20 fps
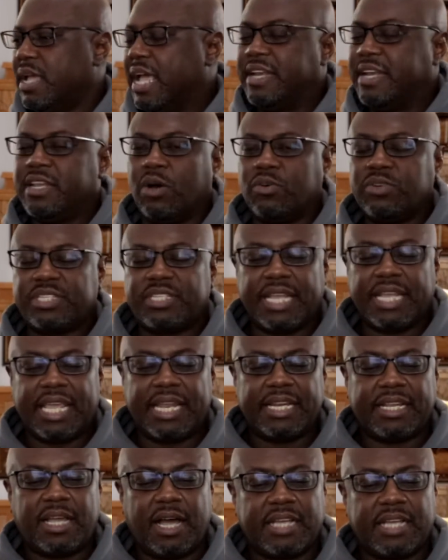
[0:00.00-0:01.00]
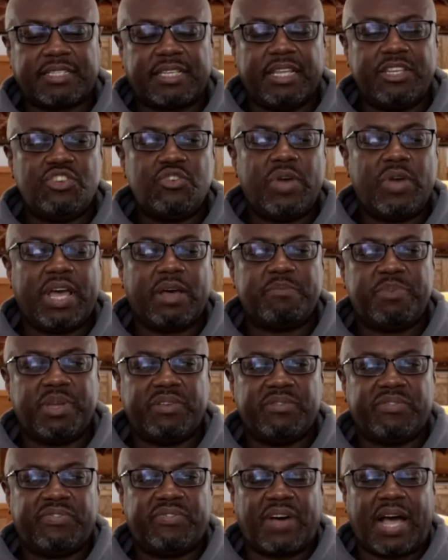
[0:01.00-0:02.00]
And notice again, God said, you have
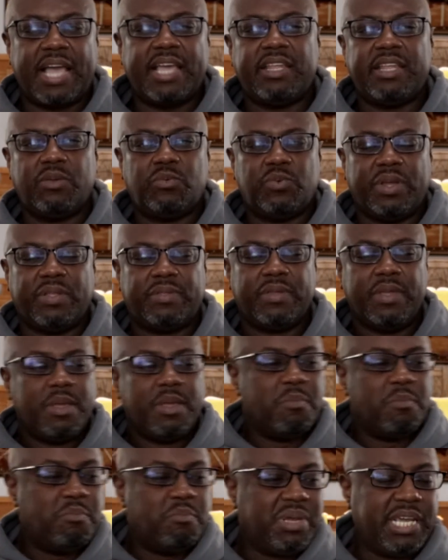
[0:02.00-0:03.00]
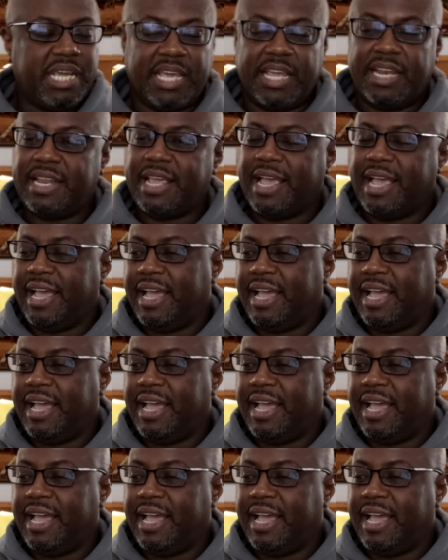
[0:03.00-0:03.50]
been fighting with men